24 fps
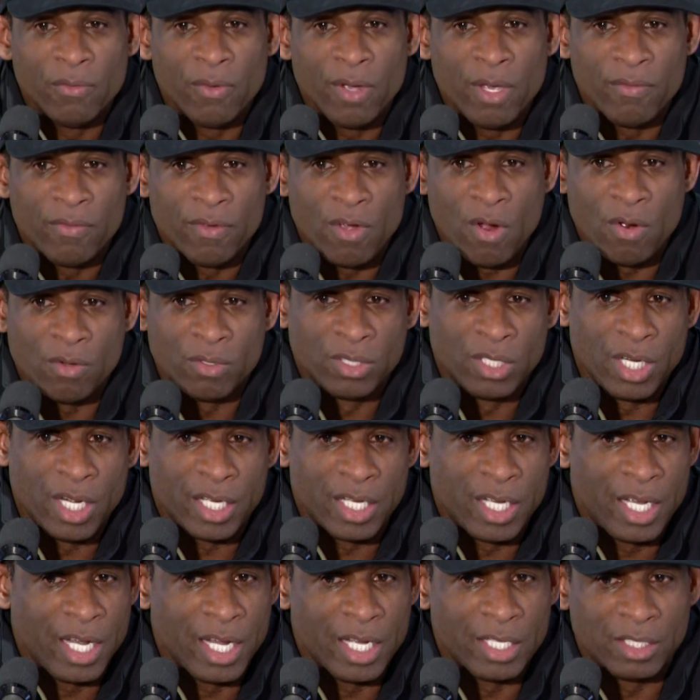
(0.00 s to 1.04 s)
we've coached
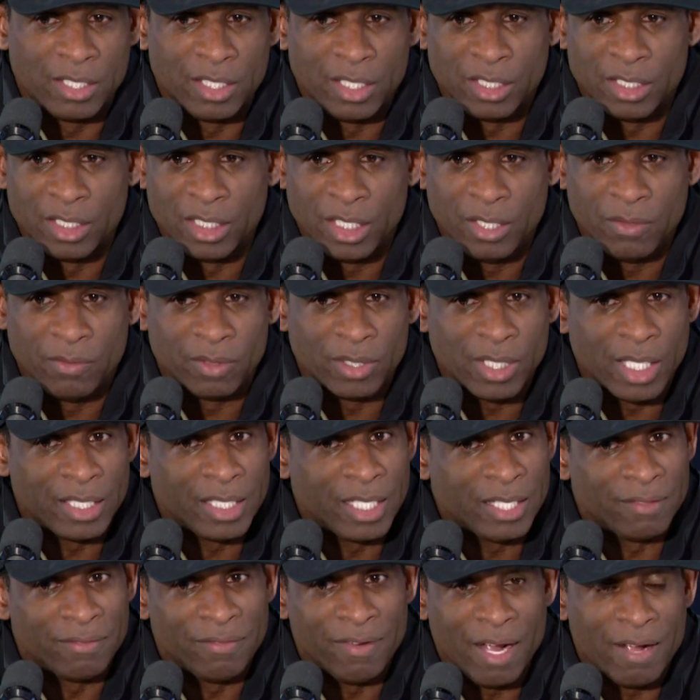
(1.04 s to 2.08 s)
that kid since he was, I
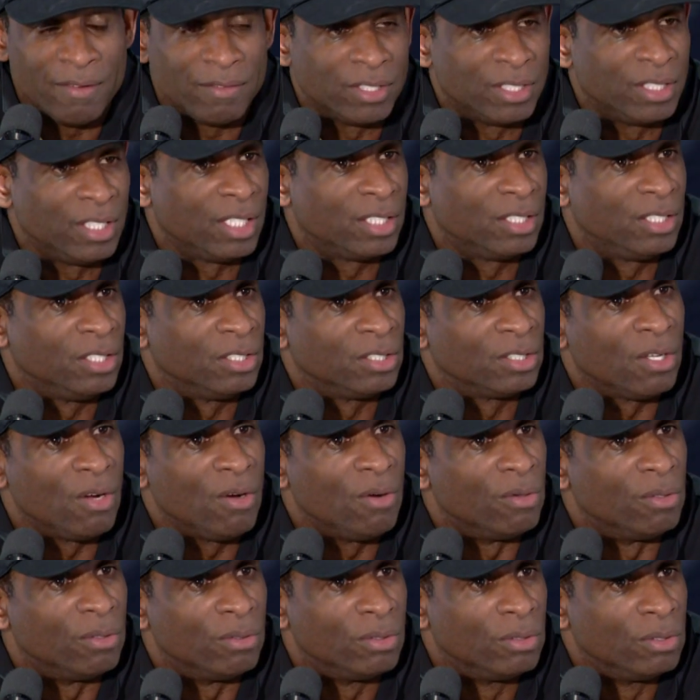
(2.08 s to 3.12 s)
think, five or six years
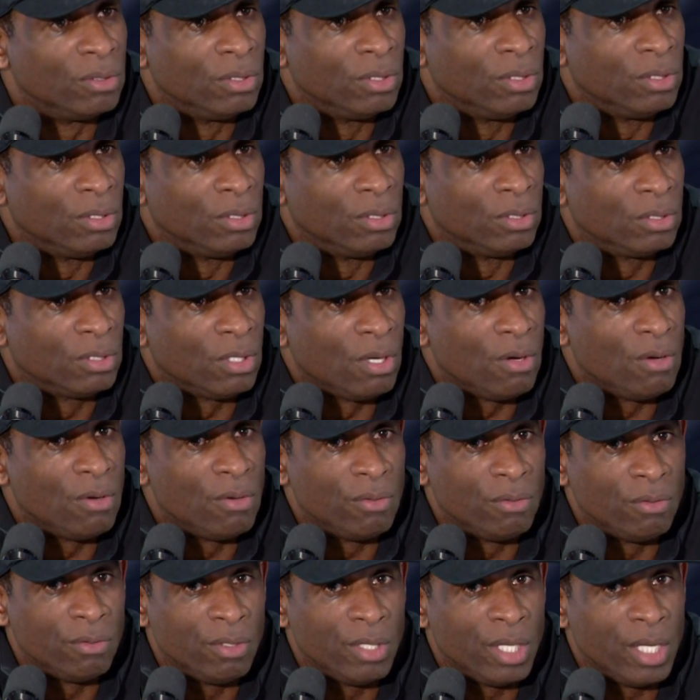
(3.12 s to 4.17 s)
old.
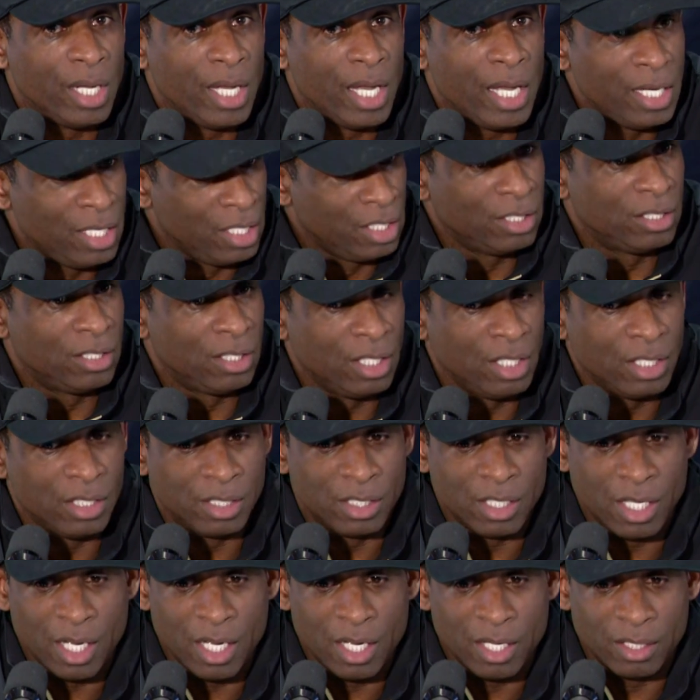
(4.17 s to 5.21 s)
So, and his
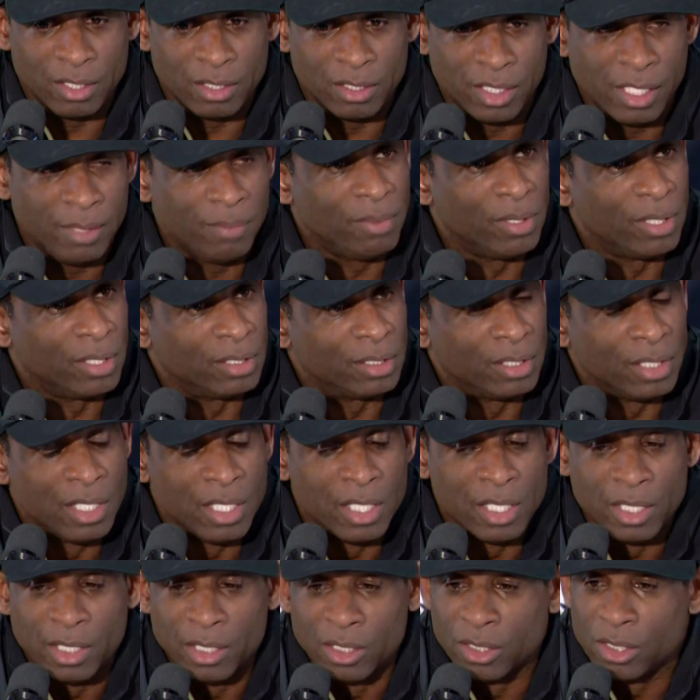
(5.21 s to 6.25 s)
his uh, siblings.
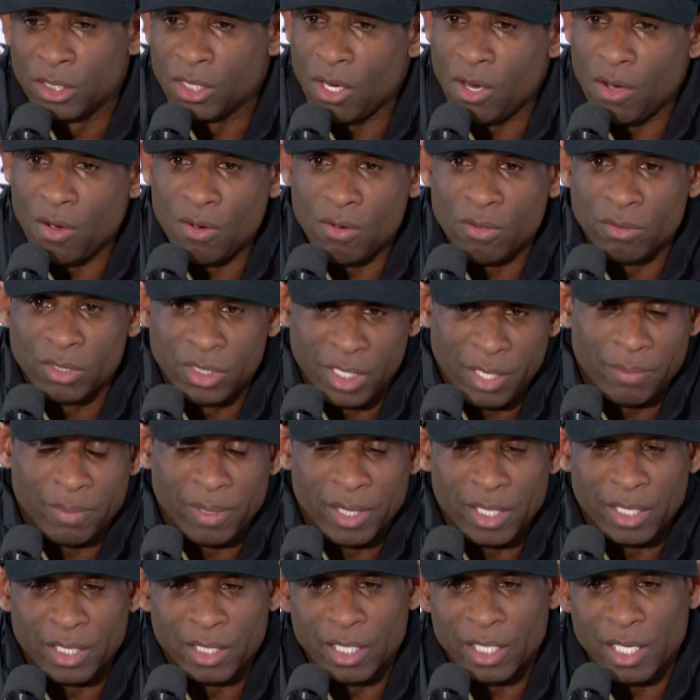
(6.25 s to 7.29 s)
So,
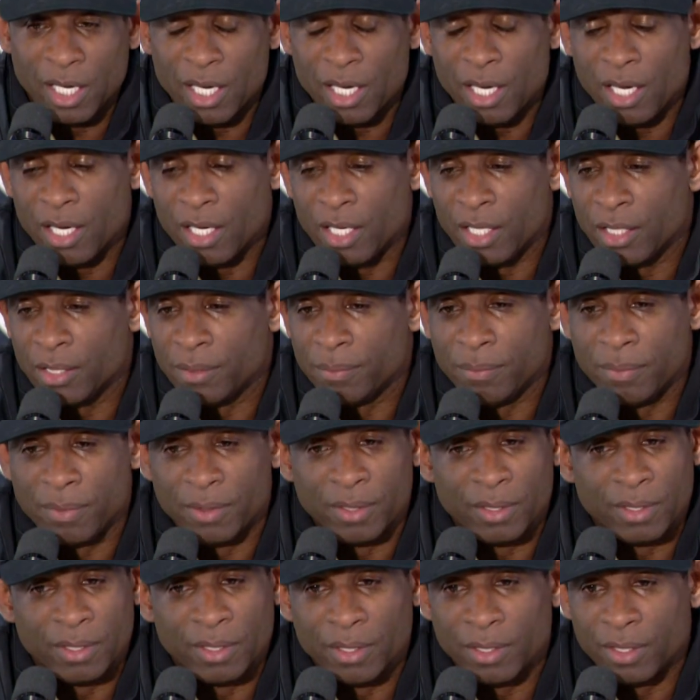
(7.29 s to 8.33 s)
sibling. Uh,
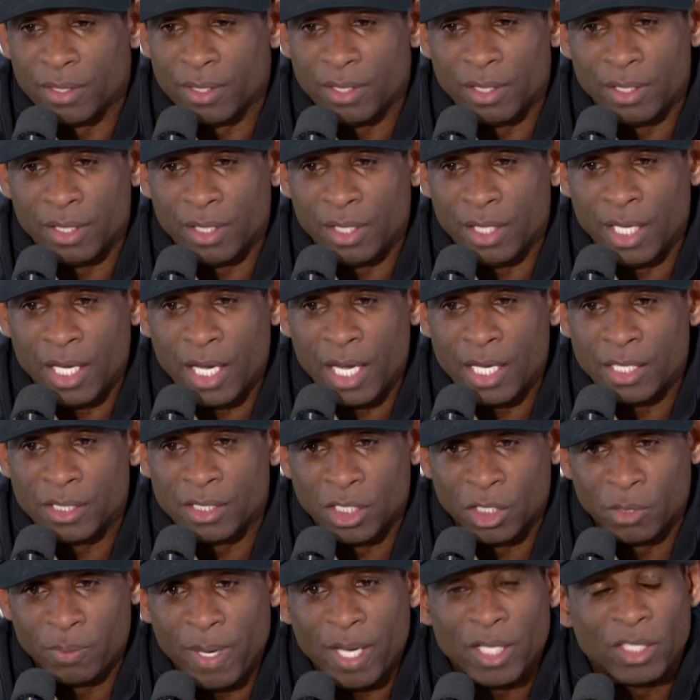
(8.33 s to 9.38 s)

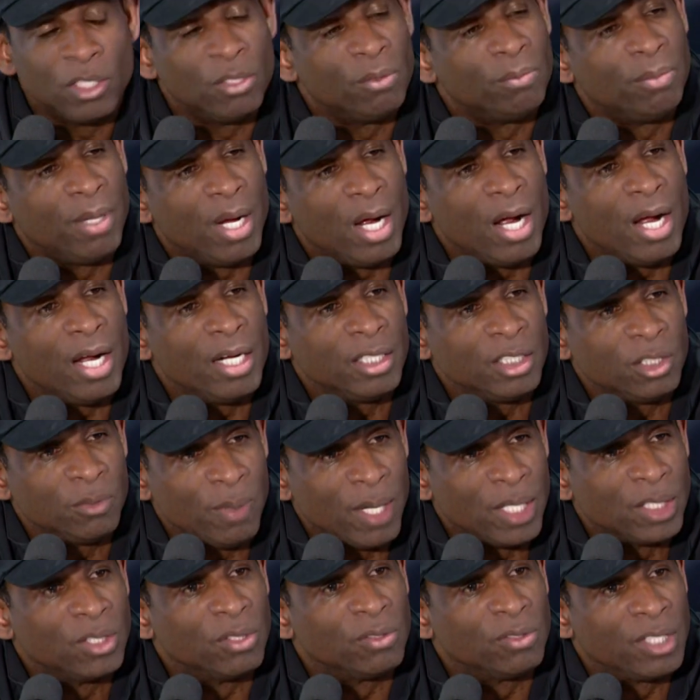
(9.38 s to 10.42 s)
it's a special bond,
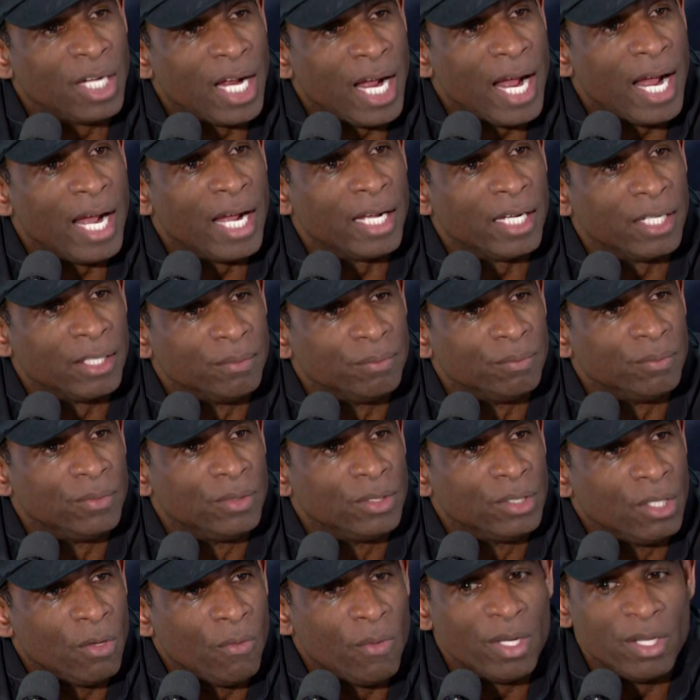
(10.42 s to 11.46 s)
special tie
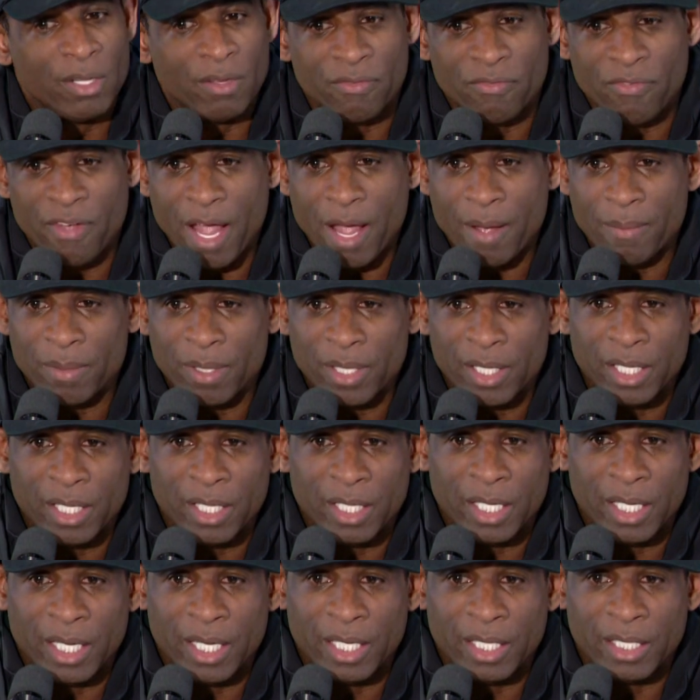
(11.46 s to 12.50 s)
with the family,
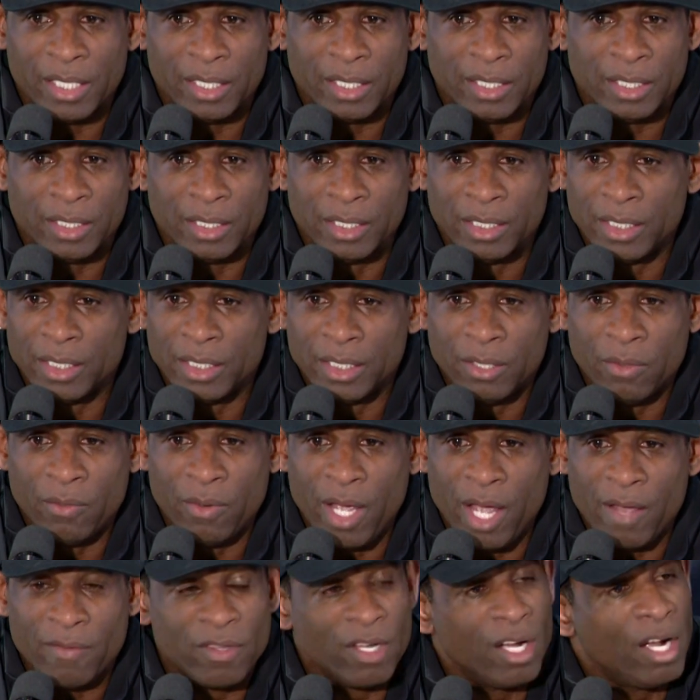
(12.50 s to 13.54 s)
and
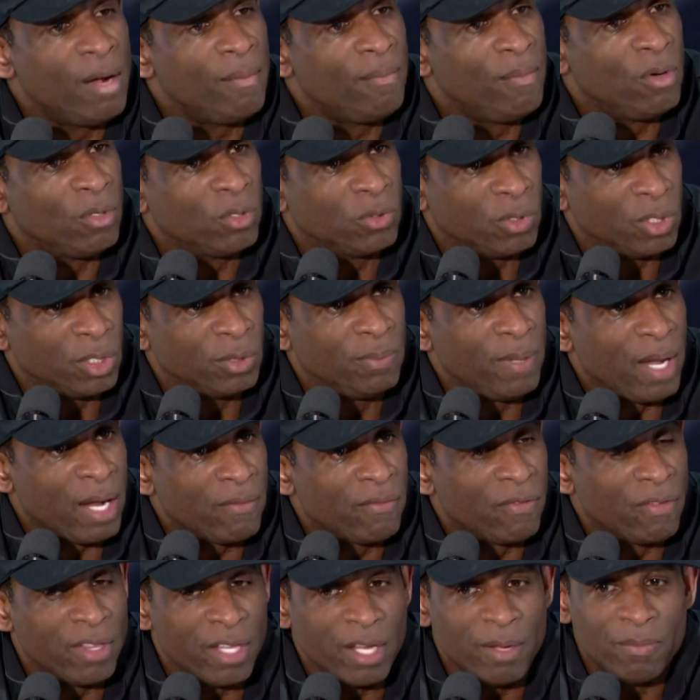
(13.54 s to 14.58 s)
we have the utmost
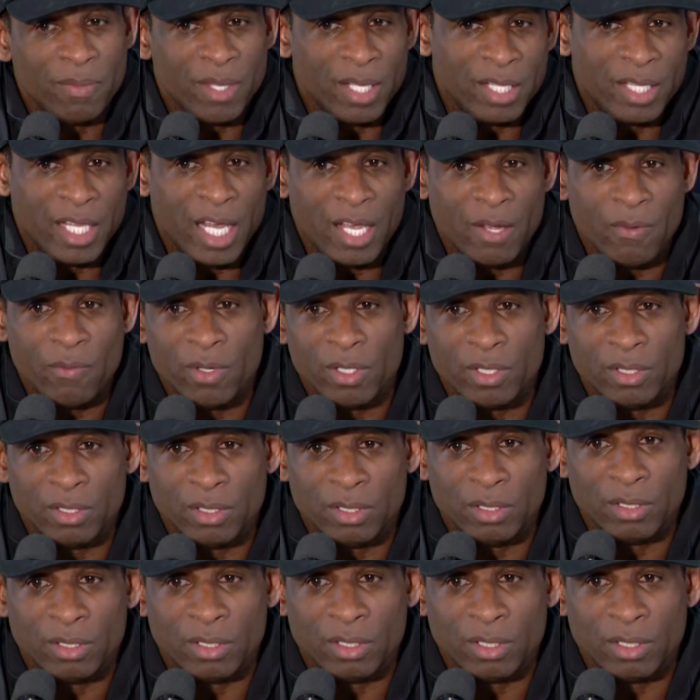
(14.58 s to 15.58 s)
respect for them that they would